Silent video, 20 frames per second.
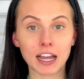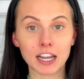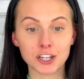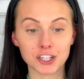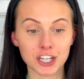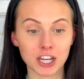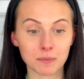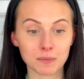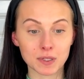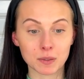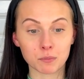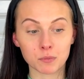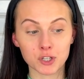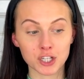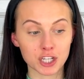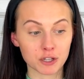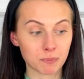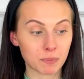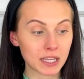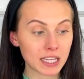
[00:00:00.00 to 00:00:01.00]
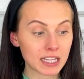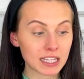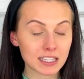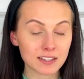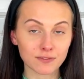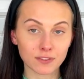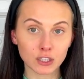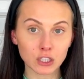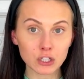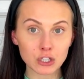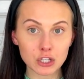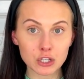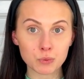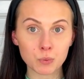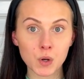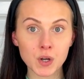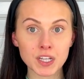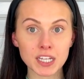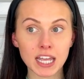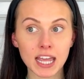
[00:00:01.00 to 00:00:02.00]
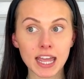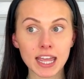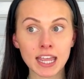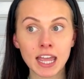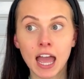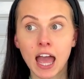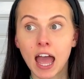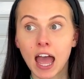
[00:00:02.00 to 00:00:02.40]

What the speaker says: chips and mushy peas for lunch one day,